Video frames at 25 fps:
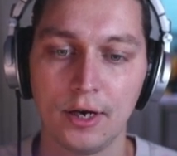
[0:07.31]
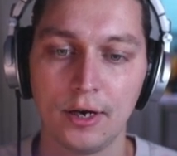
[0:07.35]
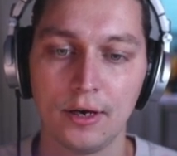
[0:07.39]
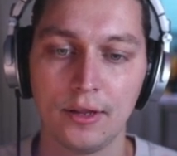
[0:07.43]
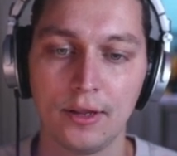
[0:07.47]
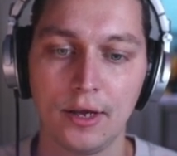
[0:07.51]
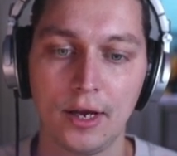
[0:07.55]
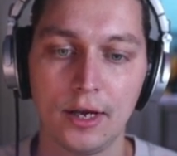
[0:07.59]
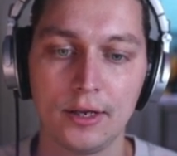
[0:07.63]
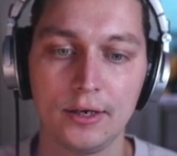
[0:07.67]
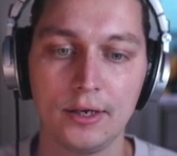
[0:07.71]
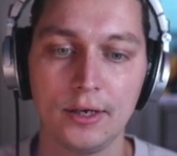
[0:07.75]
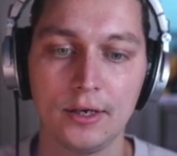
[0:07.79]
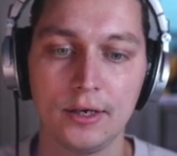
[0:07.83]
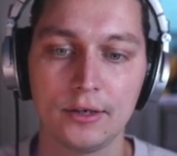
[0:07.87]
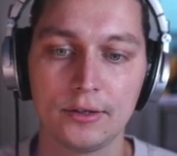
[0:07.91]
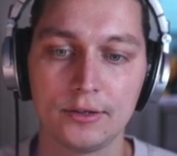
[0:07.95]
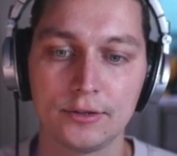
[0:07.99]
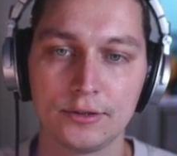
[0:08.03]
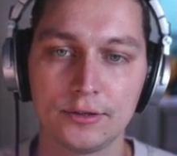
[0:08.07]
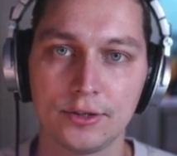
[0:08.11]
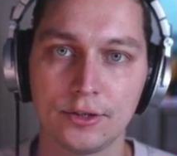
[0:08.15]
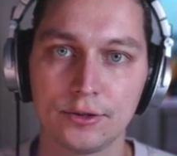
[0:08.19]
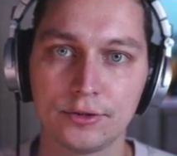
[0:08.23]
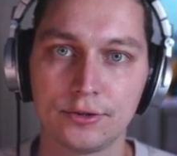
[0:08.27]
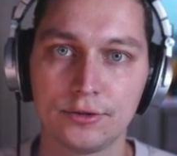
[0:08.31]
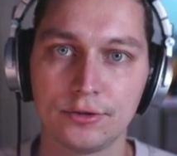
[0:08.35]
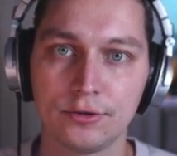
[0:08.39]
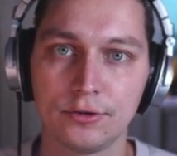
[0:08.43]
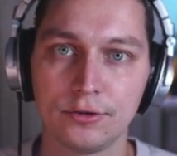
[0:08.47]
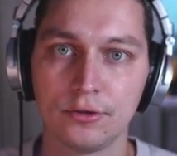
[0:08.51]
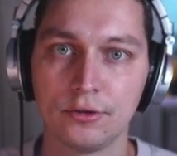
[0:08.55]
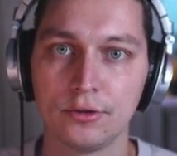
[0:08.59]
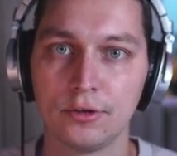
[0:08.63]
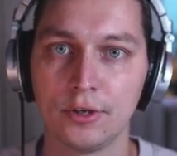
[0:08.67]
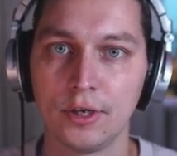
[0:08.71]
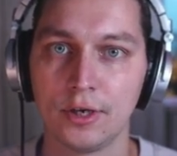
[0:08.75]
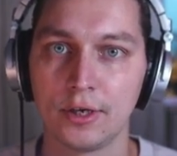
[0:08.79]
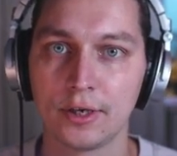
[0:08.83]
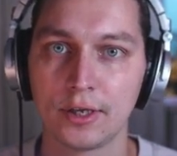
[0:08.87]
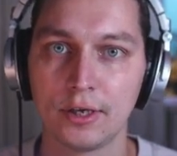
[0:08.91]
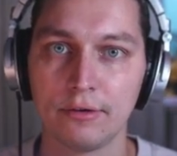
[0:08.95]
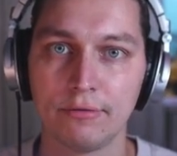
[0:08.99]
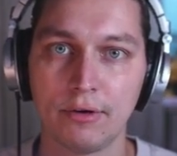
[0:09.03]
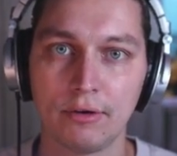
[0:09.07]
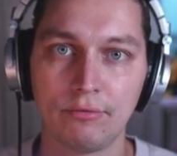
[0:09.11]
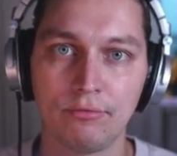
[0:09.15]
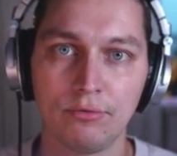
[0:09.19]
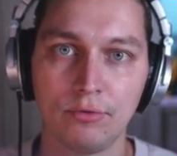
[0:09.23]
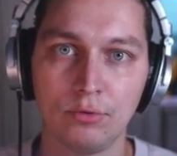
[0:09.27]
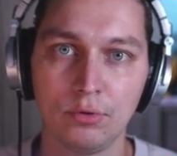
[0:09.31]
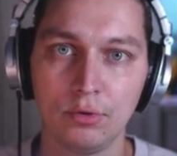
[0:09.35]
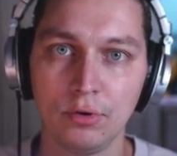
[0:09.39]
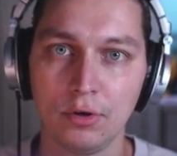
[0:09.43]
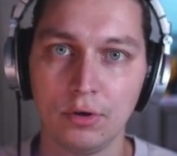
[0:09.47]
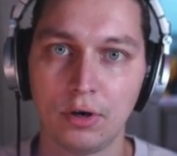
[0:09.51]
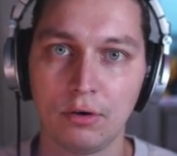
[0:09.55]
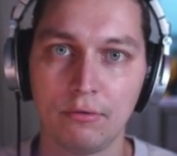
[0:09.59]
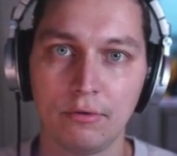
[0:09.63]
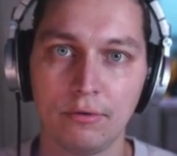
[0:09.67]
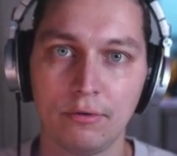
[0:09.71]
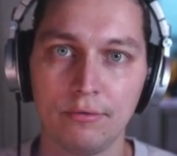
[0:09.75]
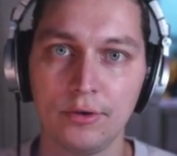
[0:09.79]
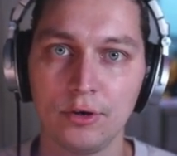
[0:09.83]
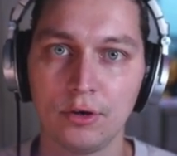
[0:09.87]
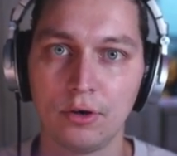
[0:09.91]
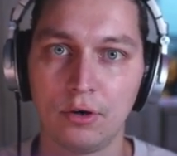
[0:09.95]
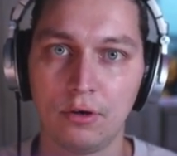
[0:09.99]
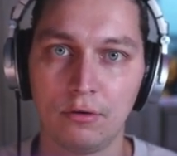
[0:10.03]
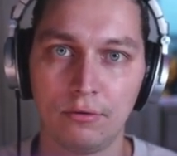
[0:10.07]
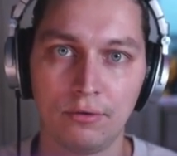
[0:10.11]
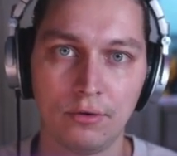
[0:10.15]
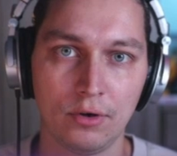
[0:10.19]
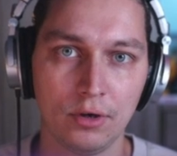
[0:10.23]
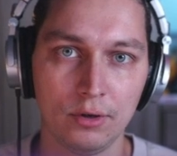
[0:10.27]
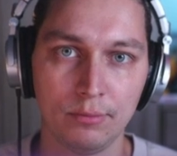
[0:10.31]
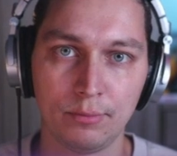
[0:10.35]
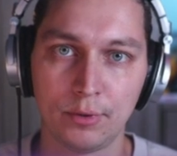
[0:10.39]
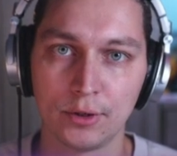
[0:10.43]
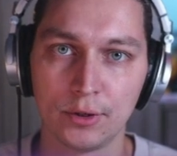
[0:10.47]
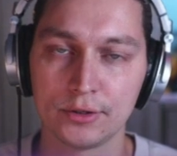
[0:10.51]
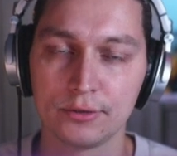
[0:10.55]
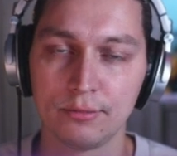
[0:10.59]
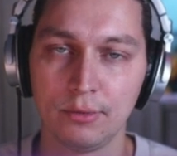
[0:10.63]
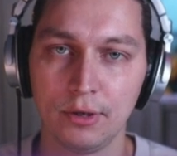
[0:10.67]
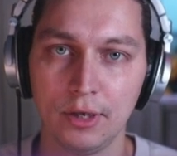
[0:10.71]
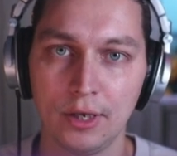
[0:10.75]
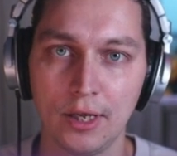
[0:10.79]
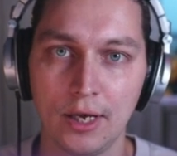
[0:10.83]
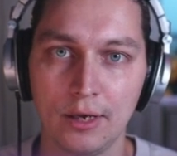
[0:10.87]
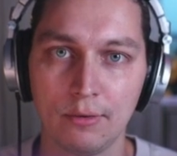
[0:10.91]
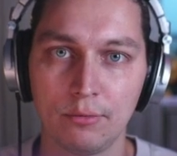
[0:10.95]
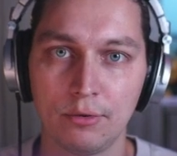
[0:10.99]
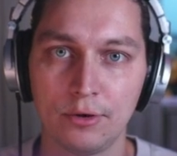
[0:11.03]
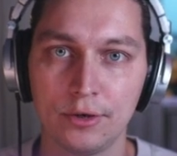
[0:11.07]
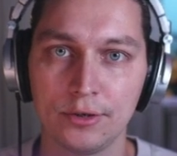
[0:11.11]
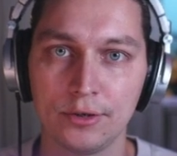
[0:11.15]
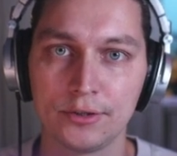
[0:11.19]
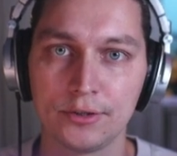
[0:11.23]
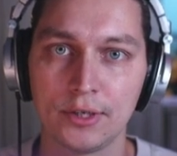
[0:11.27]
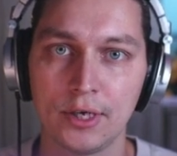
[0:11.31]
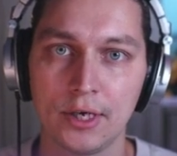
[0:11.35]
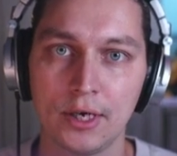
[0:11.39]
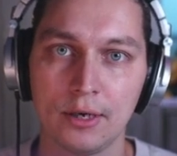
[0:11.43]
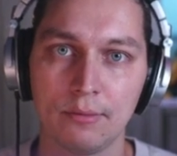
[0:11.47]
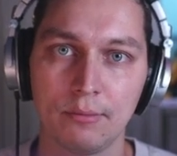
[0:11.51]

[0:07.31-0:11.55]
The idea is not to give a full overview of all possible libraries,